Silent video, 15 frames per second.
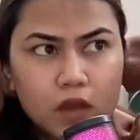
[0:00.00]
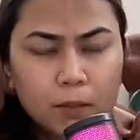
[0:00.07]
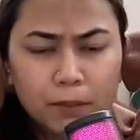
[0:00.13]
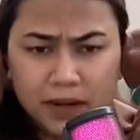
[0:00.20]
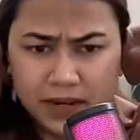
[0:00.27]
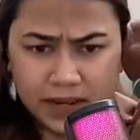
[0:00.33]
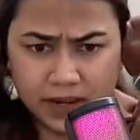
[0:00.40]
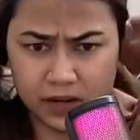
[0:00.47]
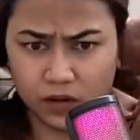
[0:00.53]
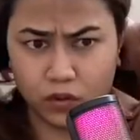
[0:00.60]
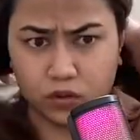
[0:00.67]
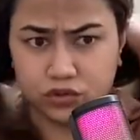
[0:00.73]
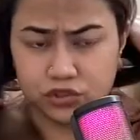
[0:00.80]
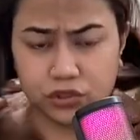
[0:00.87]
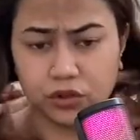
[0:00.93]
building and
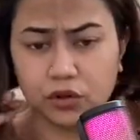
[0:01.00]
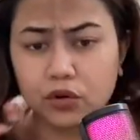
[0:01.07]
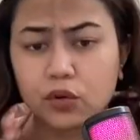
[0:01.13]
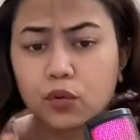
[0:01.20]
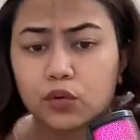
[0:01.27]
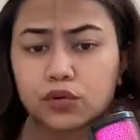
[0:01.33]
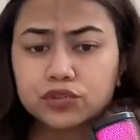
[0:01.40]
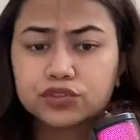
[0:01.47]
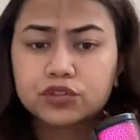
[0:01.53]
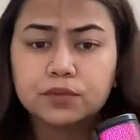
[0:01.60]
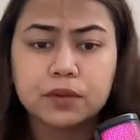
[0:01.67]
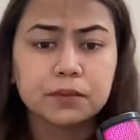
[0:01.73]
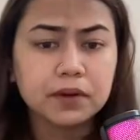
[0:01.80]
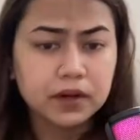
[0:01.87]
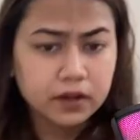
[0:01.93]
launching your course should
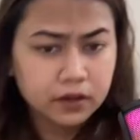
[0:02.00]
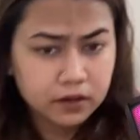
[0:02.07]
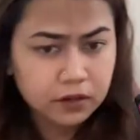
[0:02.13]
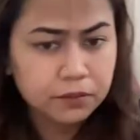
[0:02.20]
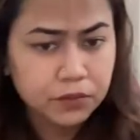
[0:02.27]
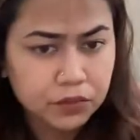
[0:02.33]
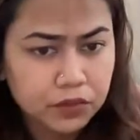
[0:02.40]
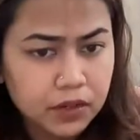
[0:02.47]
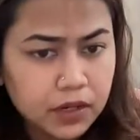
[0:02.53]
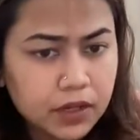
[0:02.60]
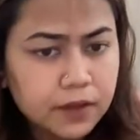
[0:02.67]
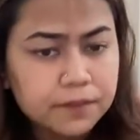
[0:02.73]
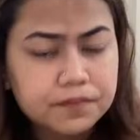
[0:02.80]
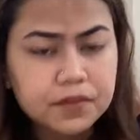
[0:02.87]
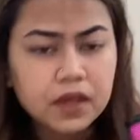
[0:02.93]
be building a
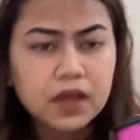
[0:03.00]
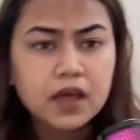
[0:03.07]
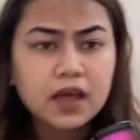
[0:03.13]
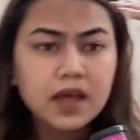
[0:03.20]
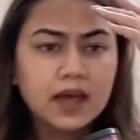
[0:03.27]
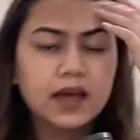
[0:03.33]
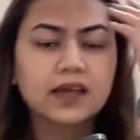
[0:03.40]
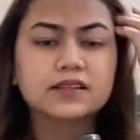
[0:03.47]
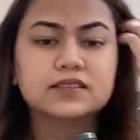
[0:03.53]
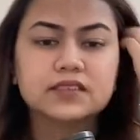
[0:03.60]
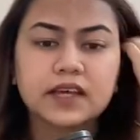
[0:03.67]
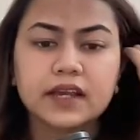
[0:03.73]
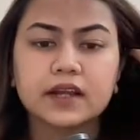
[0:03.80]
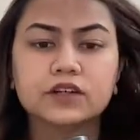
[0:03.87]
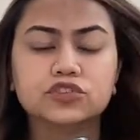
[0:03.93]
community, and
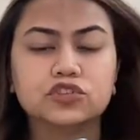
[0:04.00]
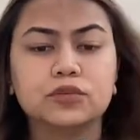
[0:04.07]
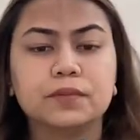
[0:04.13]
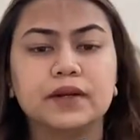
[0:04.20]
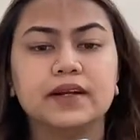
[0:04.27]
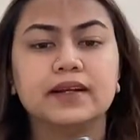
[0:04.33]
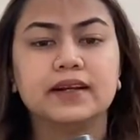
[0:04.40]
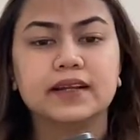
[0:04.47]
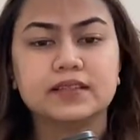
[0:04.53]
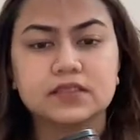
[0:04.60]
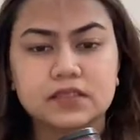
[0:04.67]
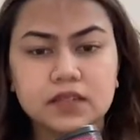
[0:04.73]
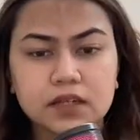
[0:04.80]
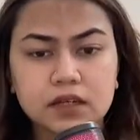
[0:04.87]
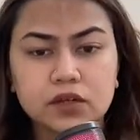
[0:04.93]
second should be
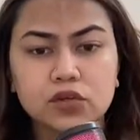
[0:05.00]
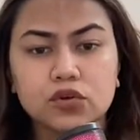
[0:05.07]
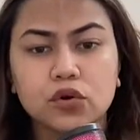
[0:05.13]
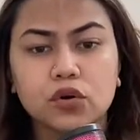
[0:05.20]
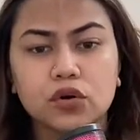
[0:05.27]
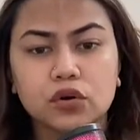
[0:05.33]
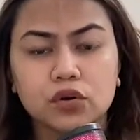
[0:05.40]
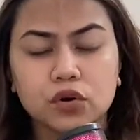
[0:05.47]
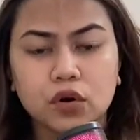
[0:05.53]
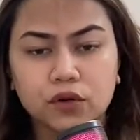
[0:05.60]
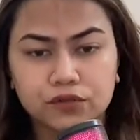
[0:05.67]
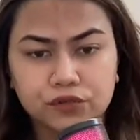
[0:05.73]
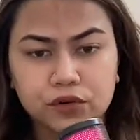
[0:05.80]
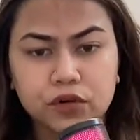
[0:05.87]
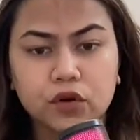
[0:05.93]
testing your
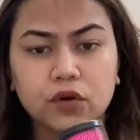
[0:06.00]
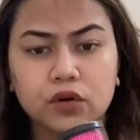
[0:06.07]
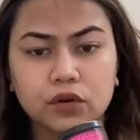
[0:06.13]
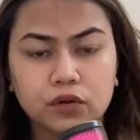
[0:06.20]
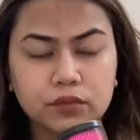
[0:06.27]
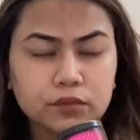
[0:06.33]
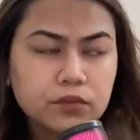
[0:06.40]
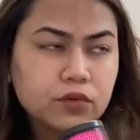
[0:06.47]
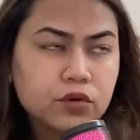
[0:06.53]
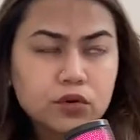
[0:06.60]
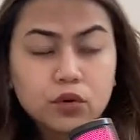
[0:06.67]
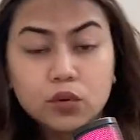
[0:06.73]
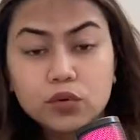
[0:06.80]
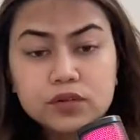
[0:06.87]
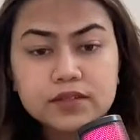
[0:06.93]
offer or your
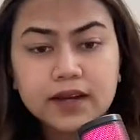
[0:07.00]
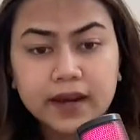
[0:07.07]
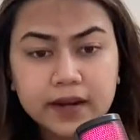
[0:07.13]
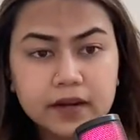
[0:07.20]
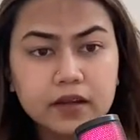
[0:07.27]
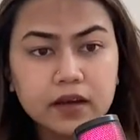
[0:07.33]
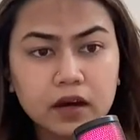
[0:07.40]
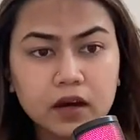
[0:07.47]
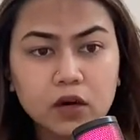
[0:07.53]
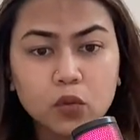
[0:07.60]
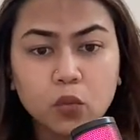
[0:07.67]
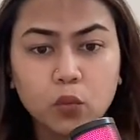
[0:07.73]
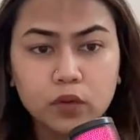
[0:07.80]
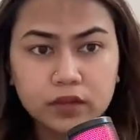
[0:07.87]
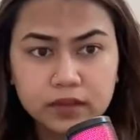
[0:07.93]
course idea
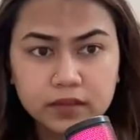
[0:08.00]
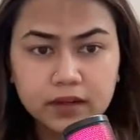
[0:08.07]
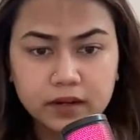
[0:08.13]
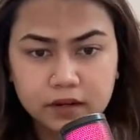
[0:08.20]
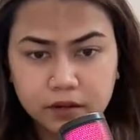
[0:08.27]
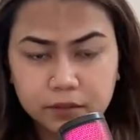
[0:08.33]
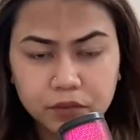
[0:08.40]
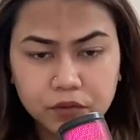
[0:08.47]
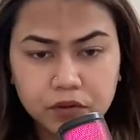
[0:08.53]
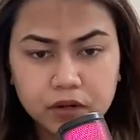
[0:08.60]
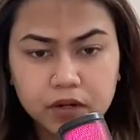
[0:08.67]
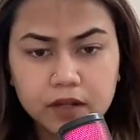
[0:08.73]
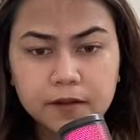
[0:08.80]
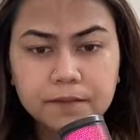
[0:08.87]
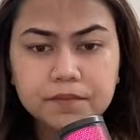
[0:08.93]
within that
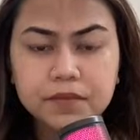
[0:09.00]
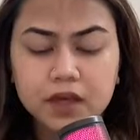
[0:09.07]
community.